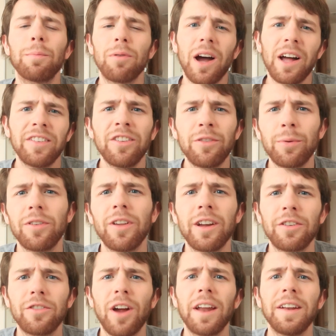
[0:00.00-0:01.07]
the process was
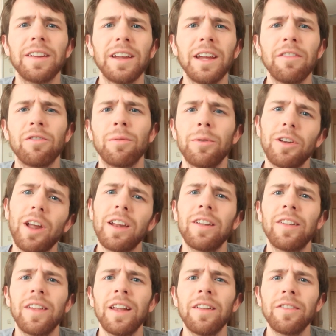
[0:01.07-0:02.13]
like trying to get from the
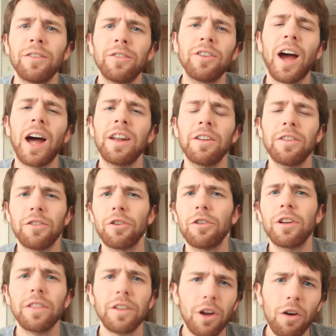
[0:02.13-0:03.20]
United States to China
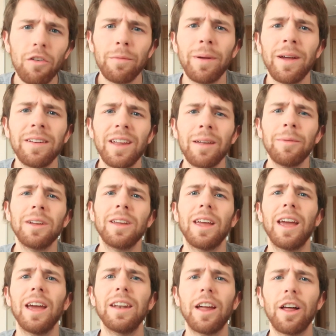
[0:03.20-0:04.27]
during the COVID pandemic,
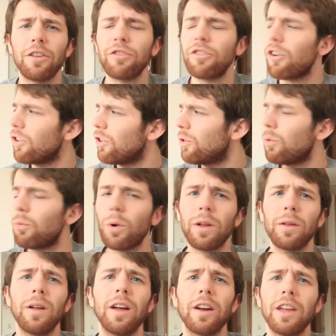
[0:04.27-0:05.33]
and I'll give
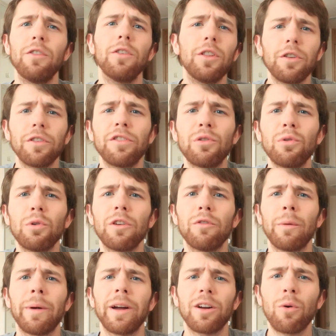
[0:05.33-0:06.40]
you a little tour of
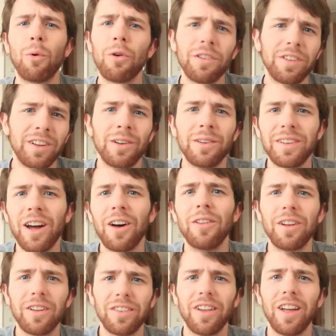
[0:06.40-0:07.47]
what my quarantine hotel
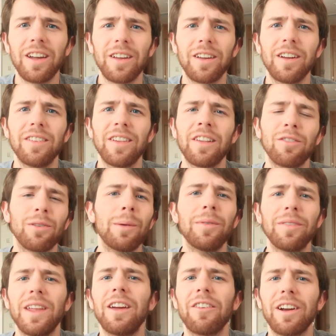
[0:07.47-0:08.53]
looks like, because that's where I'm
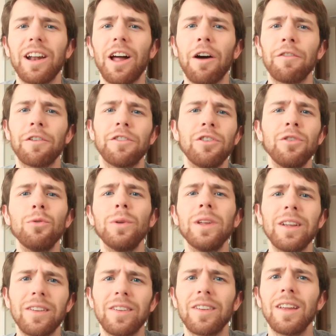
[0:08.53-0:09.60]
staying right now for 2
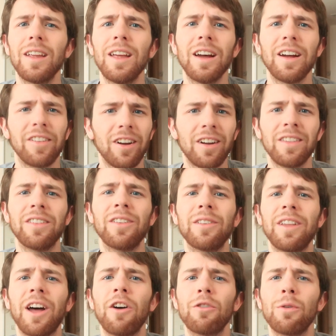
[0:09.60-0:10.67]
weeks, stuck in this
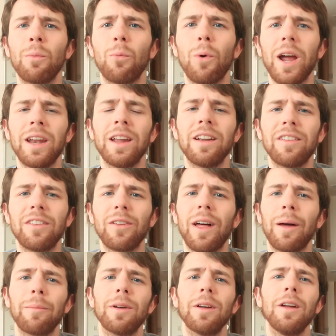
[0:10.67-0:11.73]
hotel room waiting so
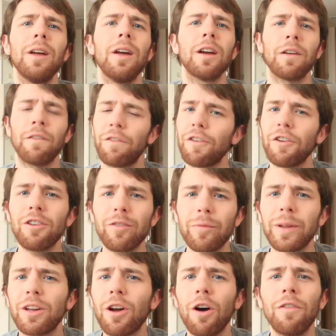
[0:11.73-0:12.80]
I'm confirmed to
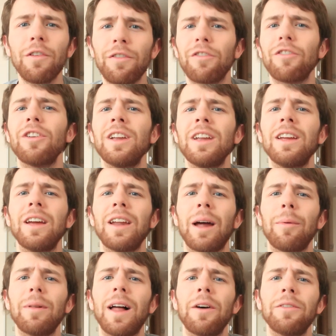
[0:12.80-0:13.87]
be COVID free and
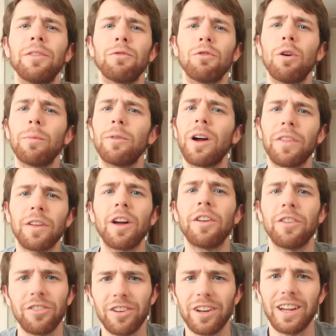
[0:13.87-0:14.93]
I'm allowed to roam around the
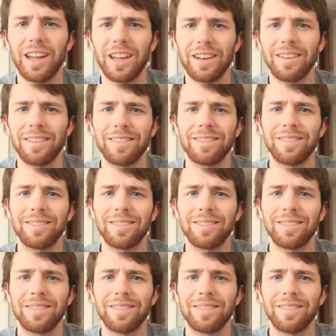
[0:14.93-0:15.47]
country again.